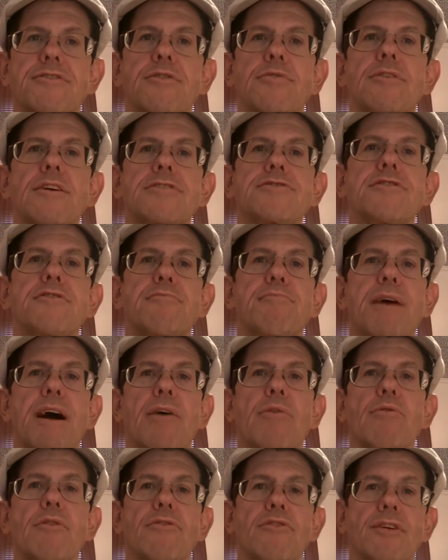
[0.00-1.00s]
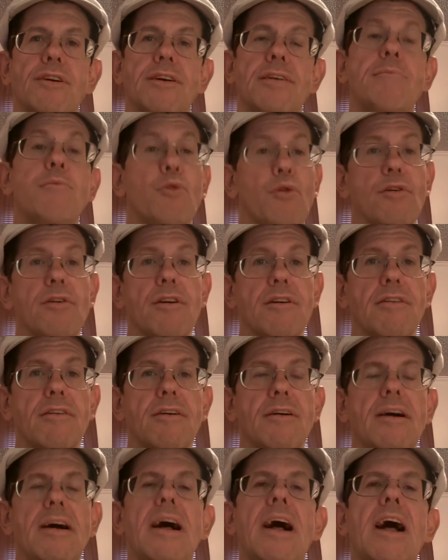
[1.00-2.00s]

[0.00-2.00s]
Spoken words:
to assert power over him or her,